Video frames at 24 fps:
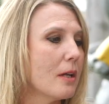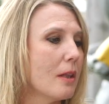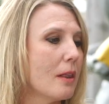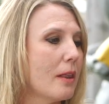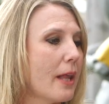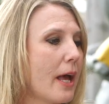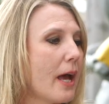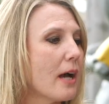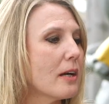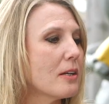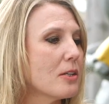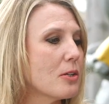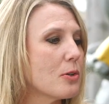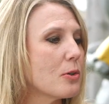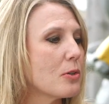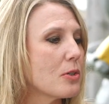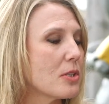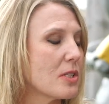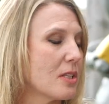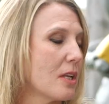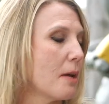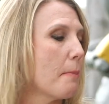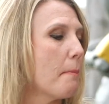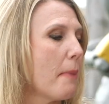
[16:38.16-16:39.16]

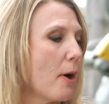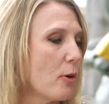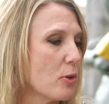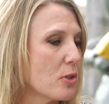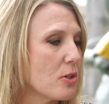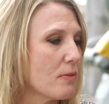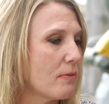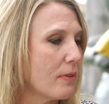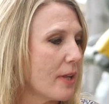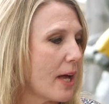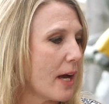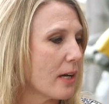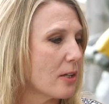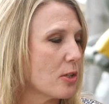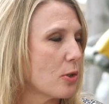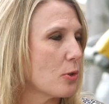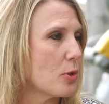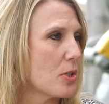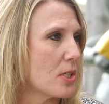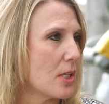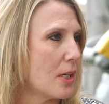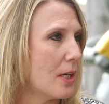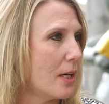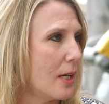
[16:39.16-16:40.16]
lactose, the amount of
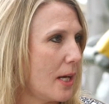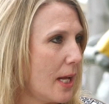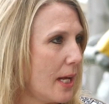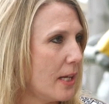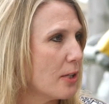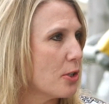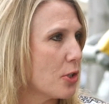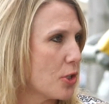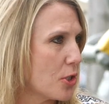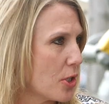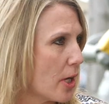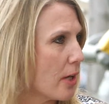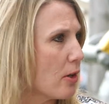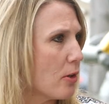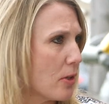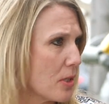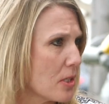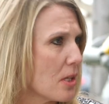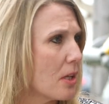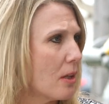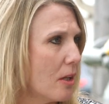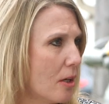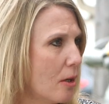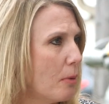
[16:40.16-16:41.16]
lactose in an aged cheddar
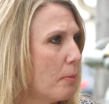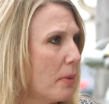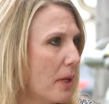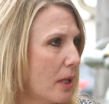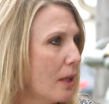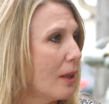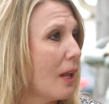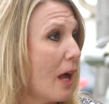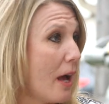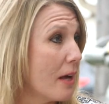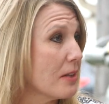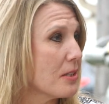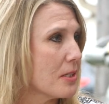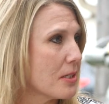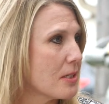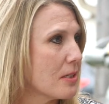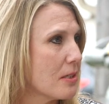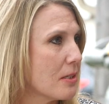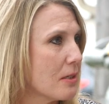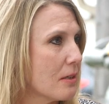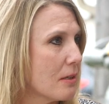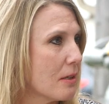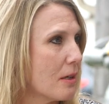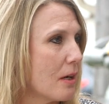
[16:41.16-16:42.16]
is a little bit
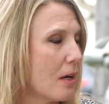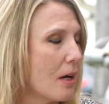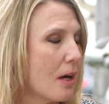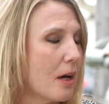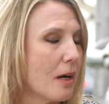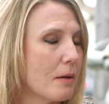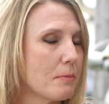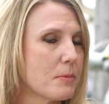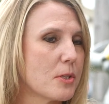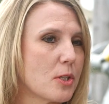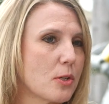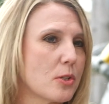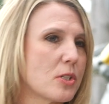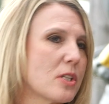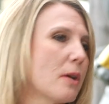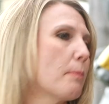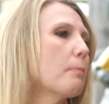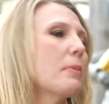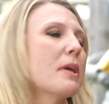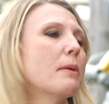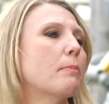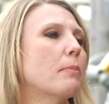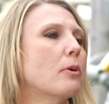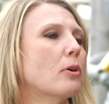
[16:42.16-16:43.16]
less. Oh, um, okay. Um, so
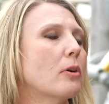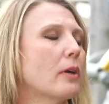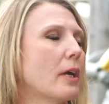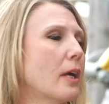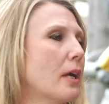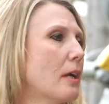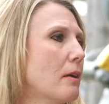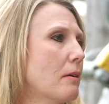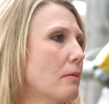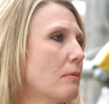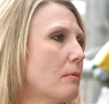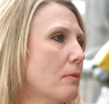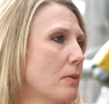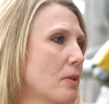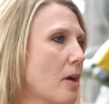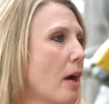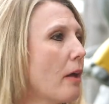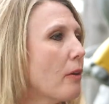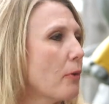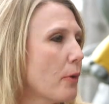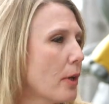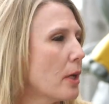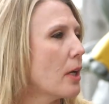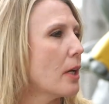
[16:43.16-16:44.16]
some people can
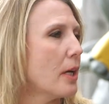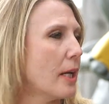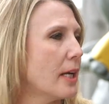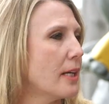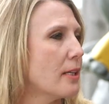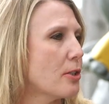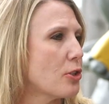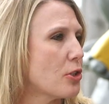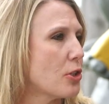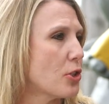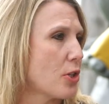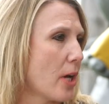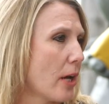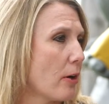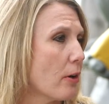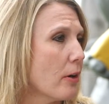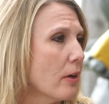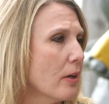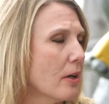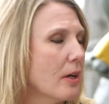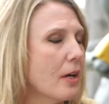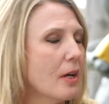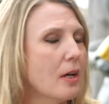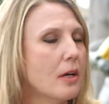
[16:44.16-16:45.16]
tolerate an aged
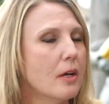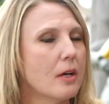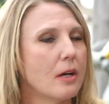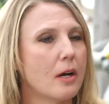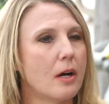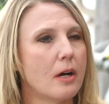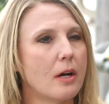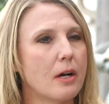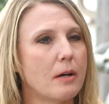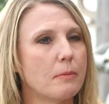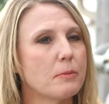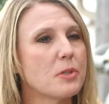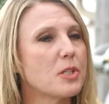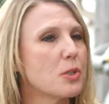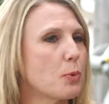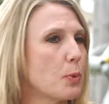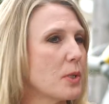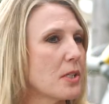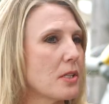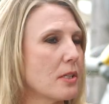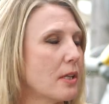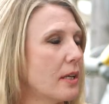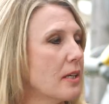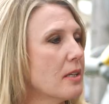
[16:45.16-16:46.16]
cheddar. Um,
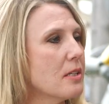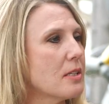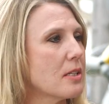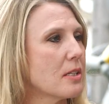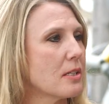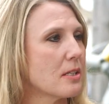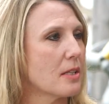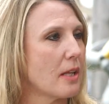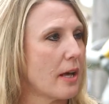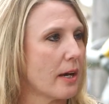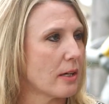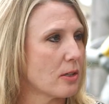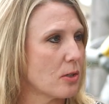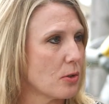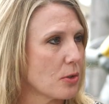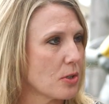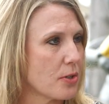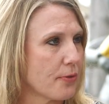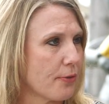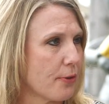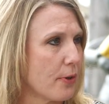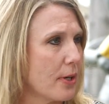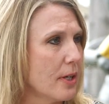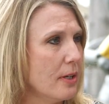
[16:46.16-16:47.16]
Swiss lace is
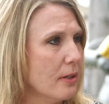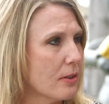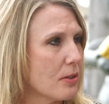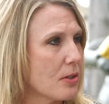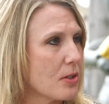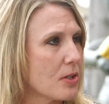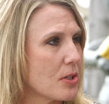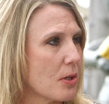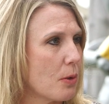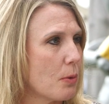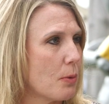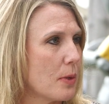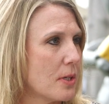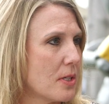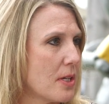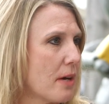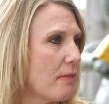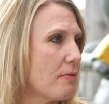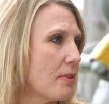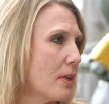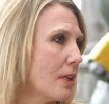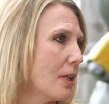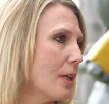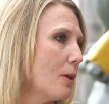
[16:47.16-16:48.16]
lactose free, so we
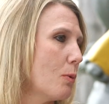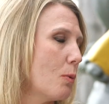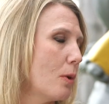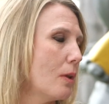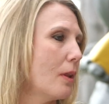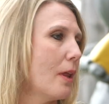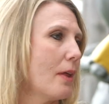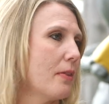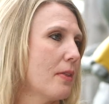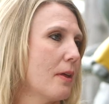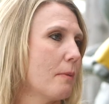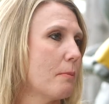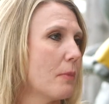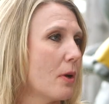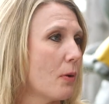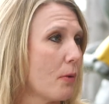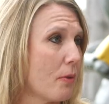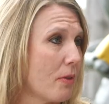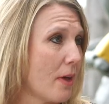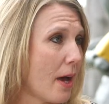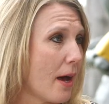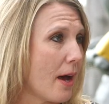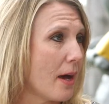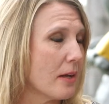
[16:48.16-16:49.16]
definitely will let them
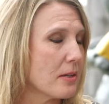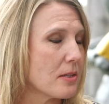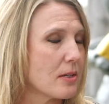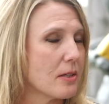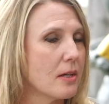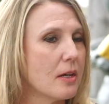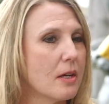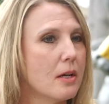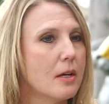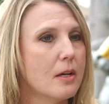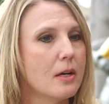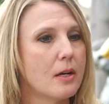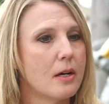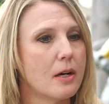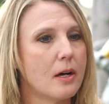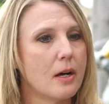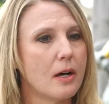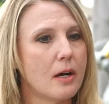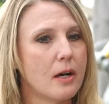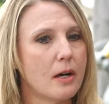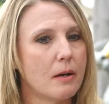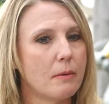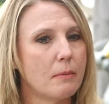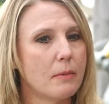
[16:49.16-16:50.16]
know that.
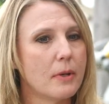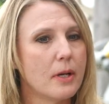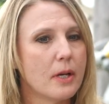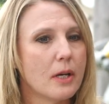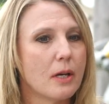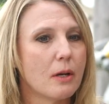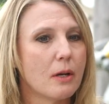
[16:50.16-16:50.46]
Um,